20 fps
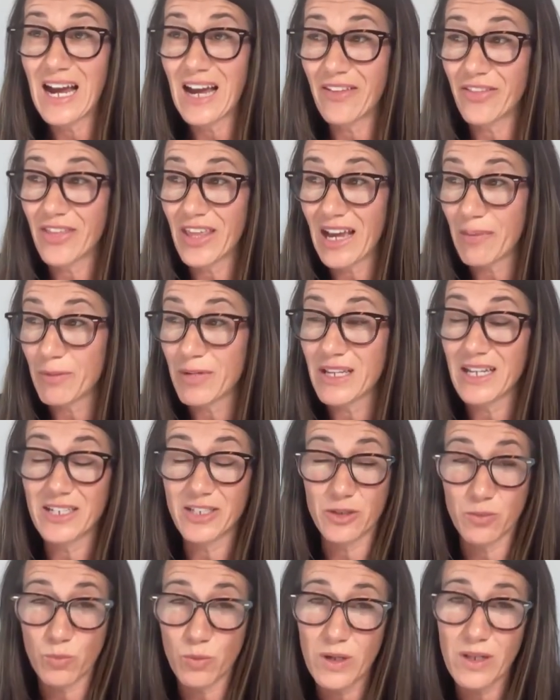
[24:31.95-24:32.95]
and the
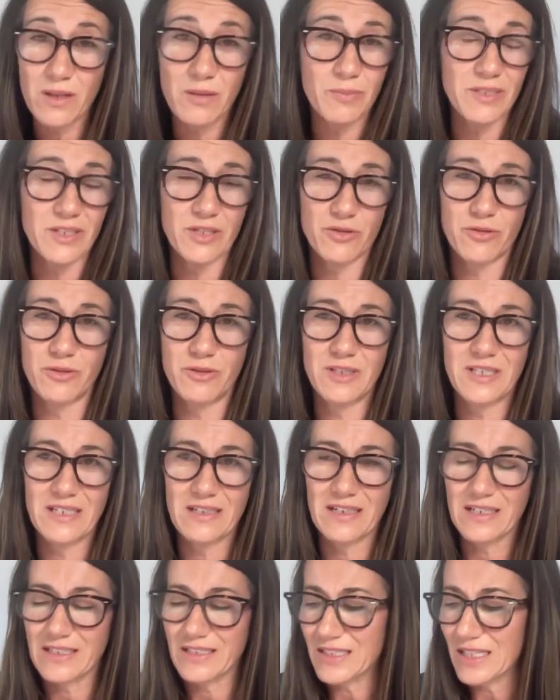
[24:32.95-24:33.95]
application will be
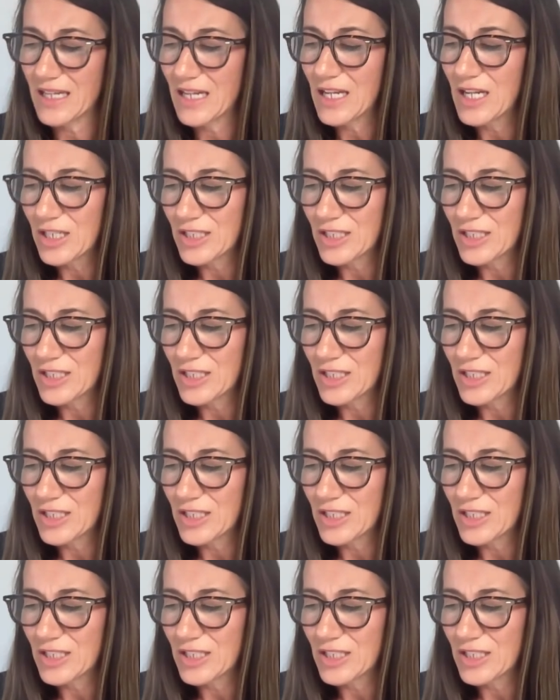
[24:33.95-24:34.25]
scrutinised.